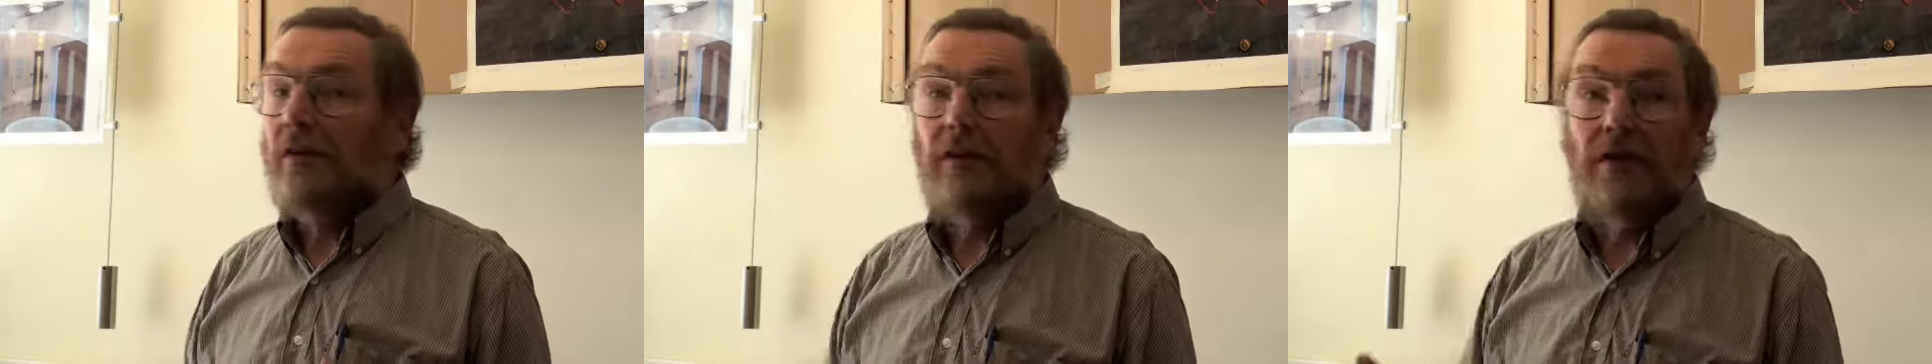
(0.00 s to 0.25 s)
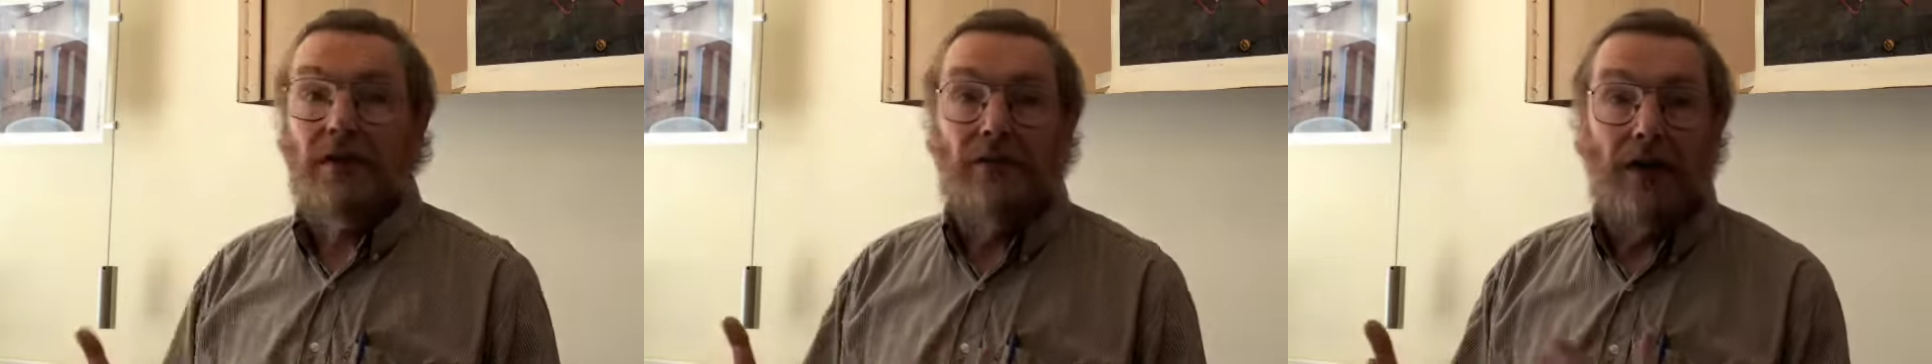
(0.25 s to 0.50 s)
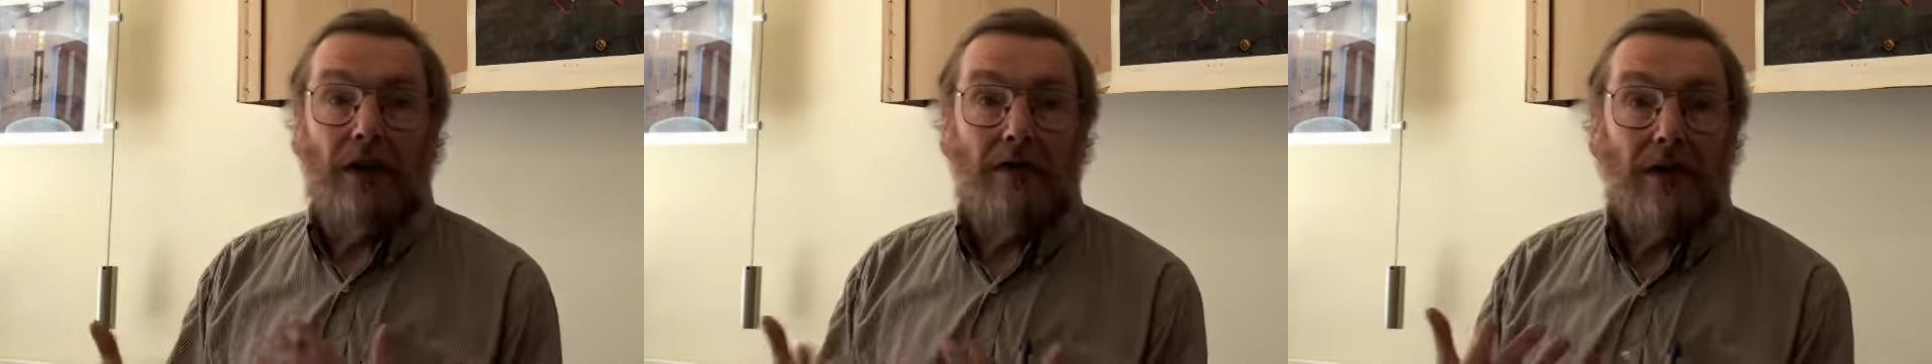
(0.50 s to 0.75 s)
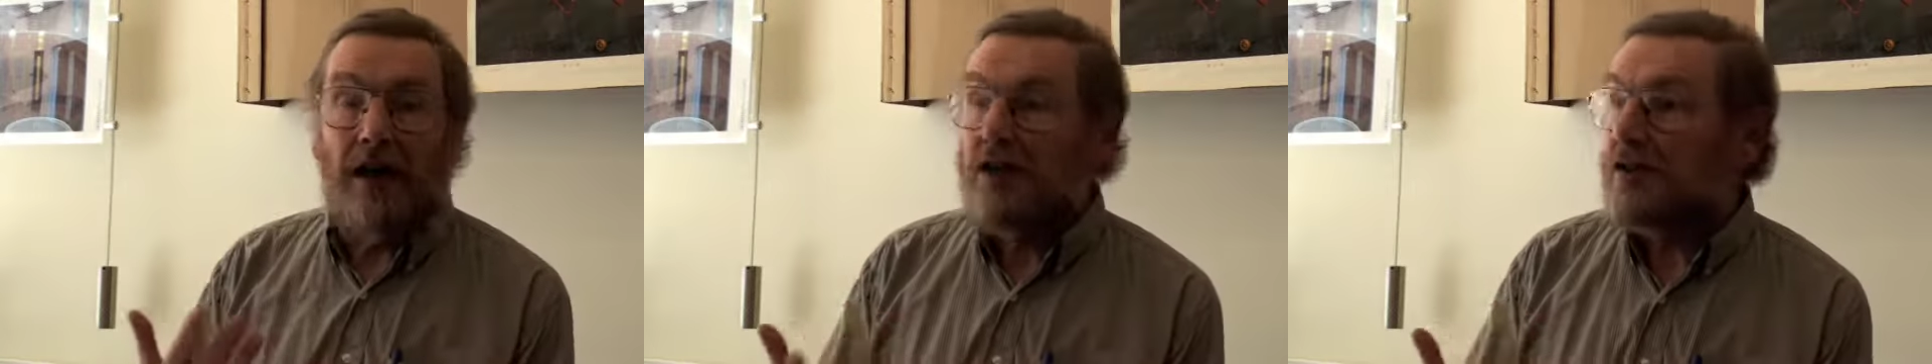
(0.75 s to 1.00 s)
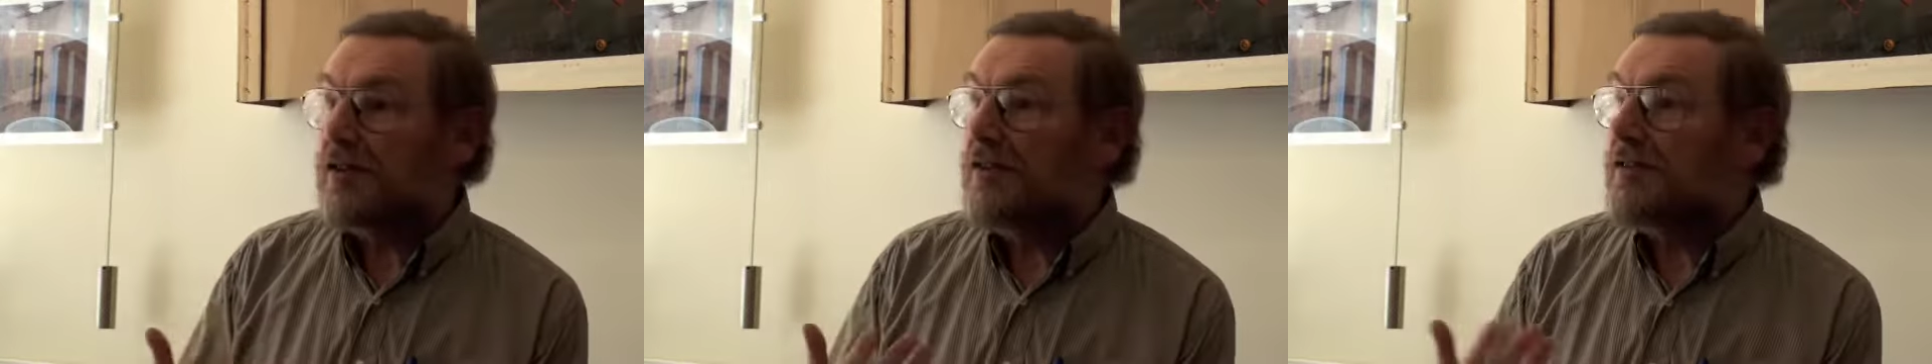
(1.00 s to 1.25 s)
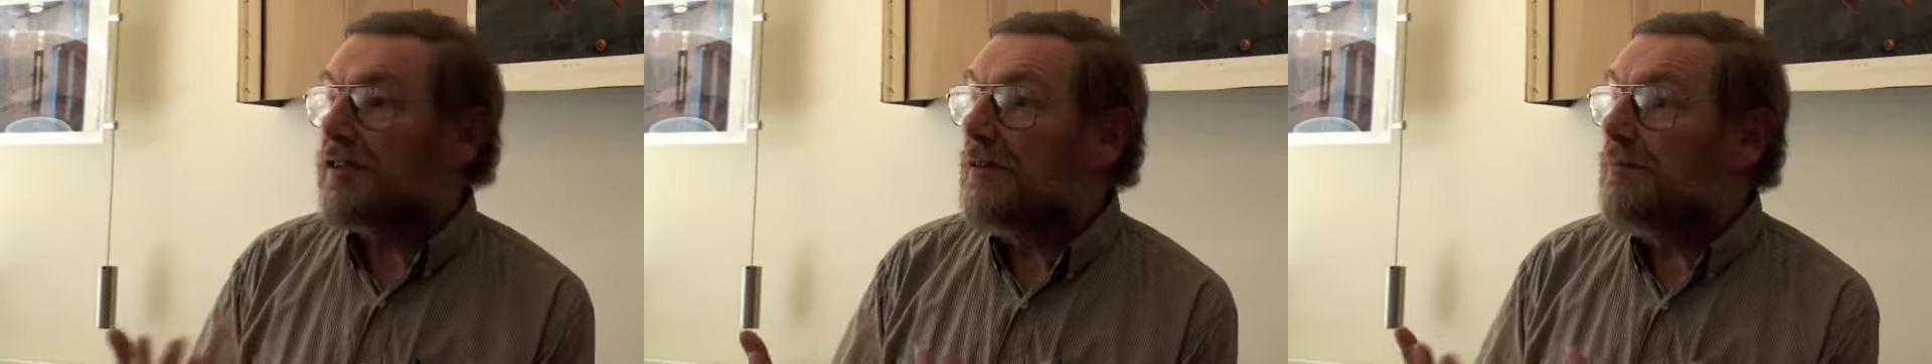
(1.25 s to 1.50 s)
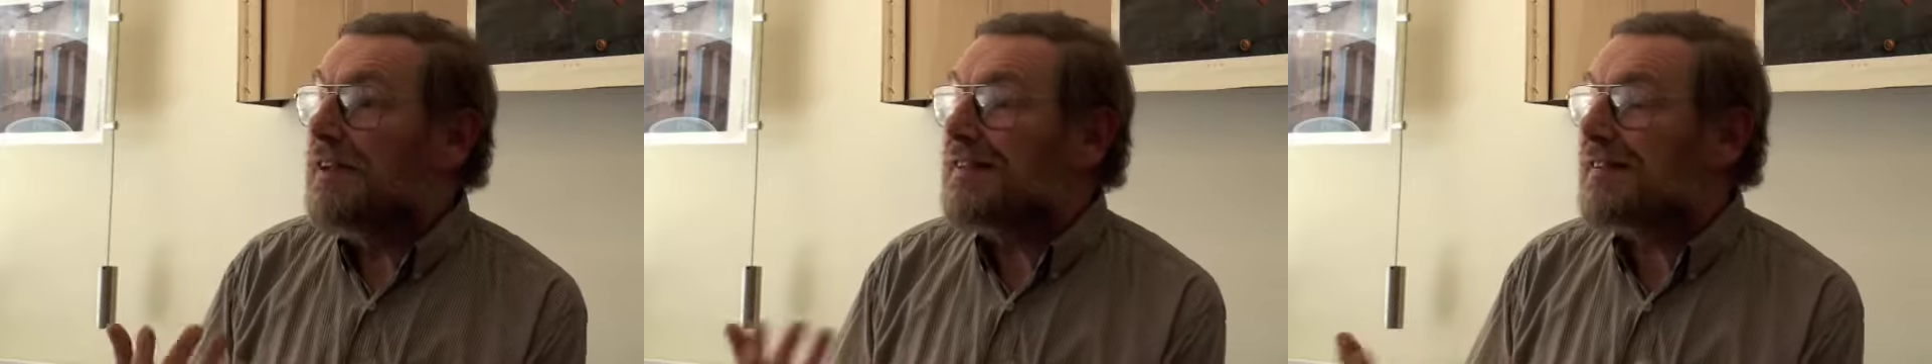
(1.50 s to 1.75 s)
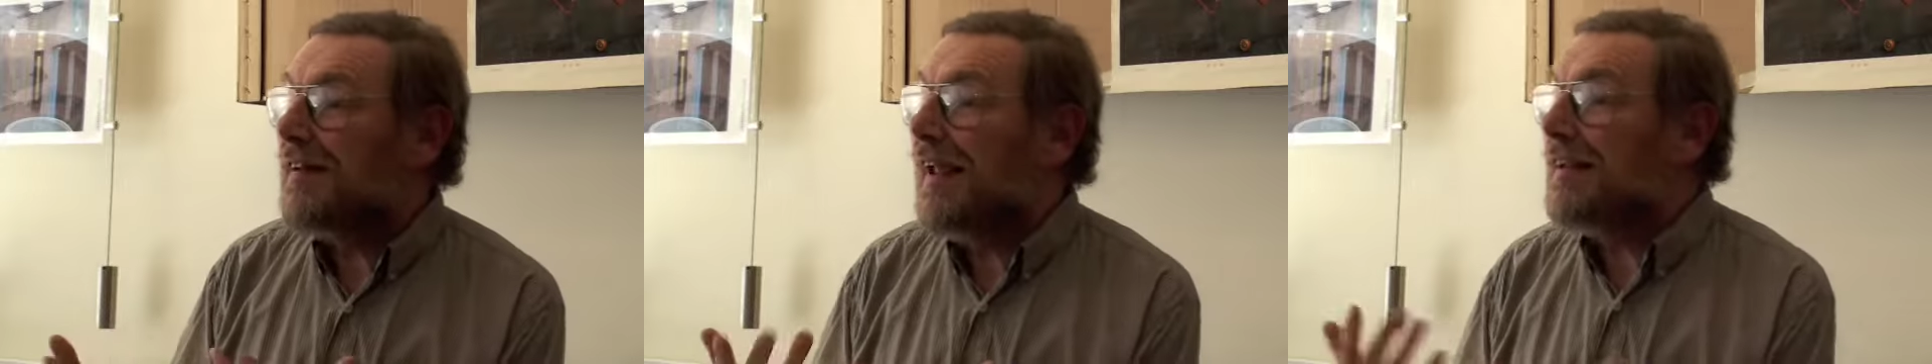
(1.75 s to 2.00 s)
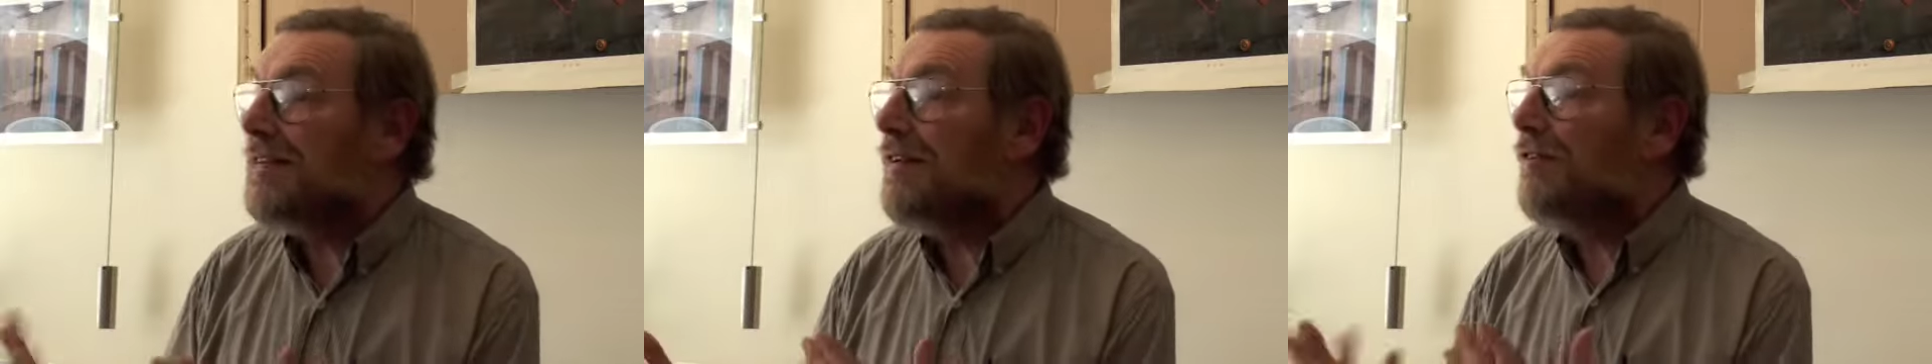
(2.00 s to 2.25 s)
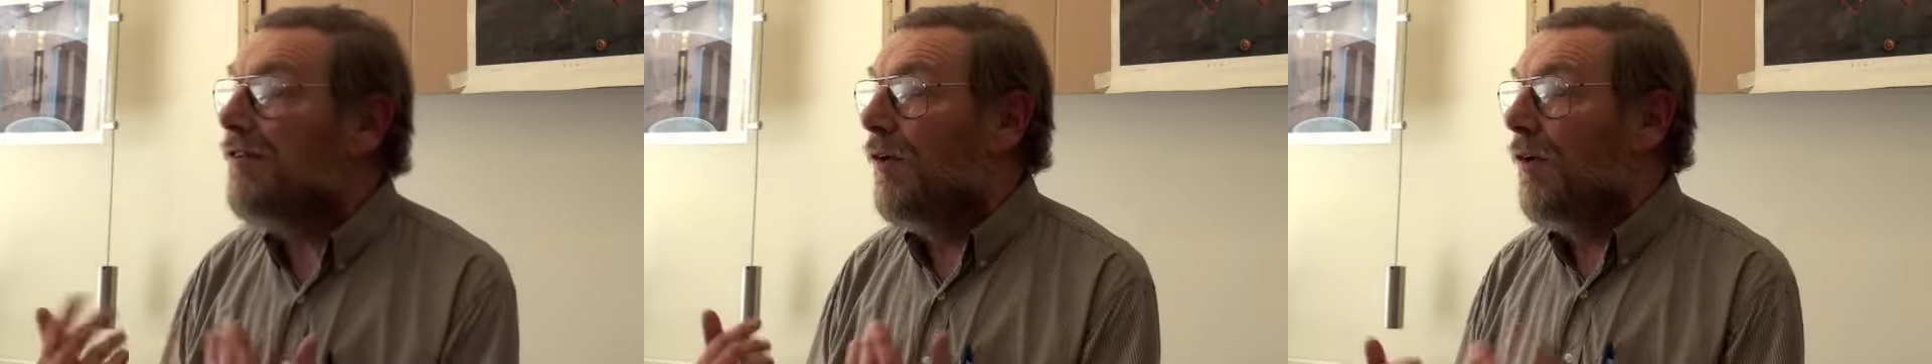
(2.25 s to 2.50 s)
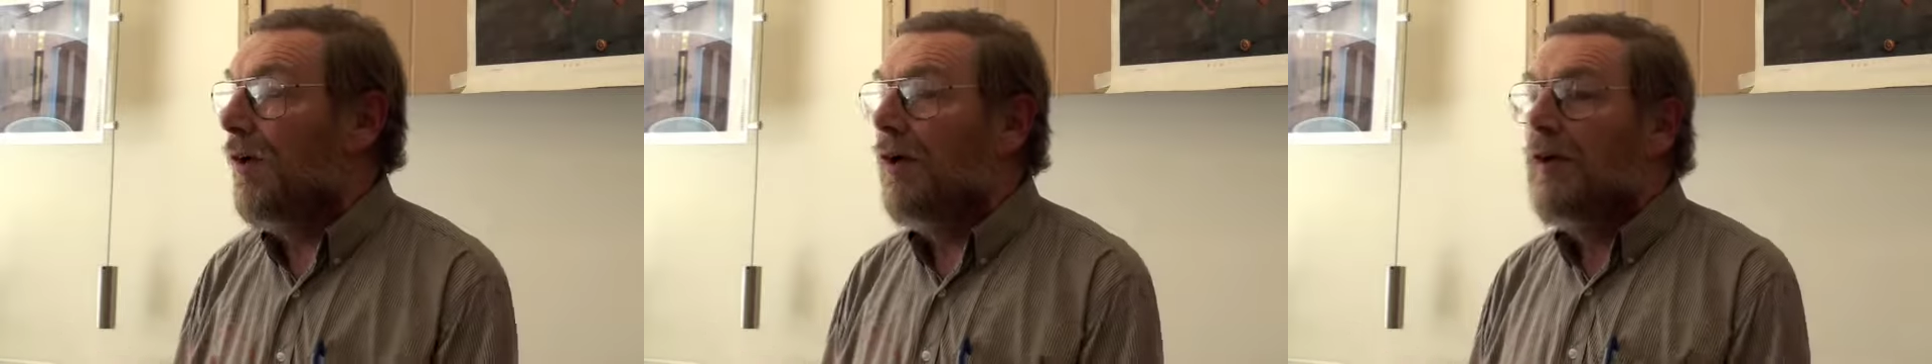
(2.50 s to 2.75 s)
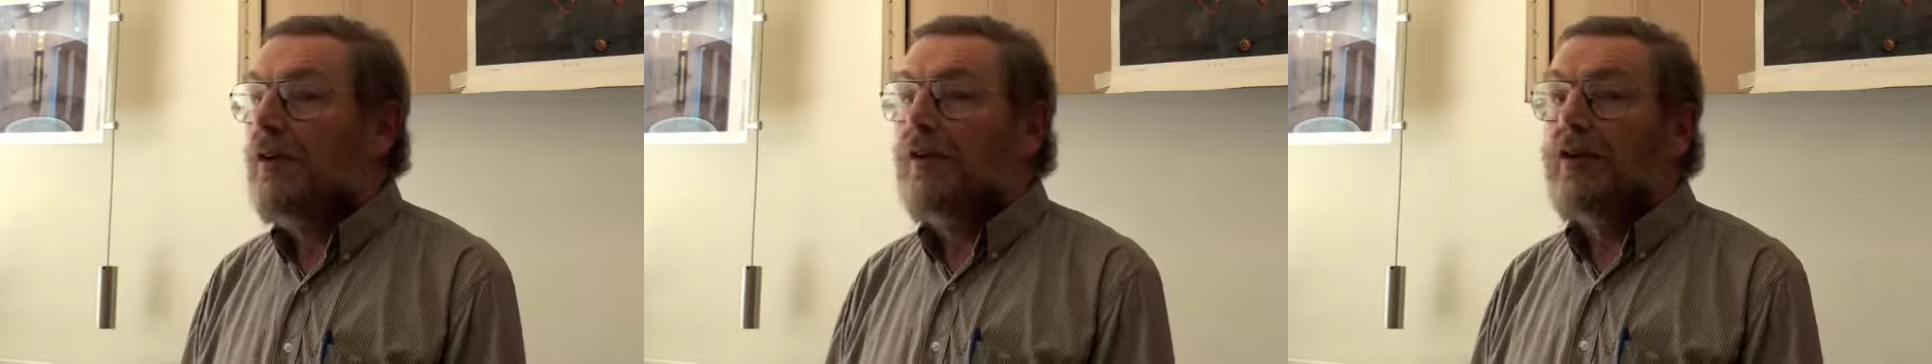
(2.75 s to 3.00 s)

then the variations can be selected for